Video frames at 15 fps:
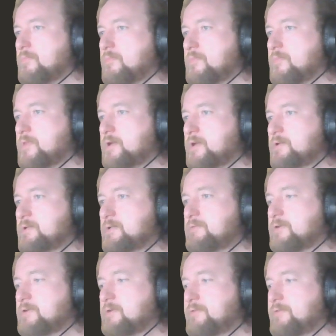knight
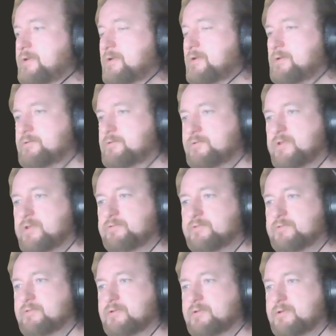d5, yeah. So this
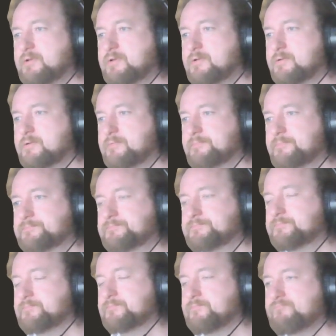idea,
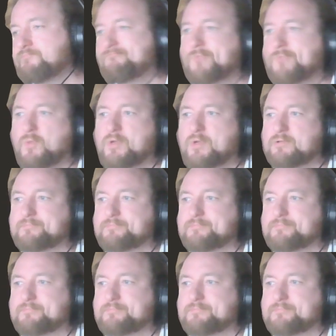well,